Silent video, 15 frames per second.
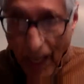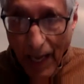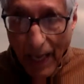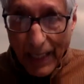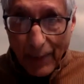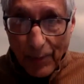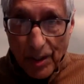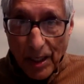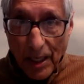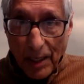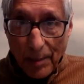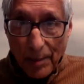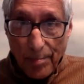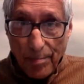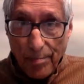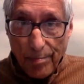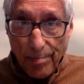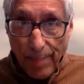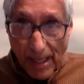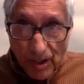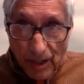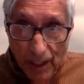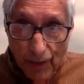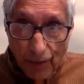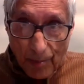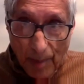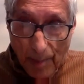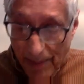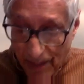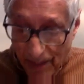He was a peasant from
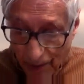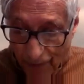a peasant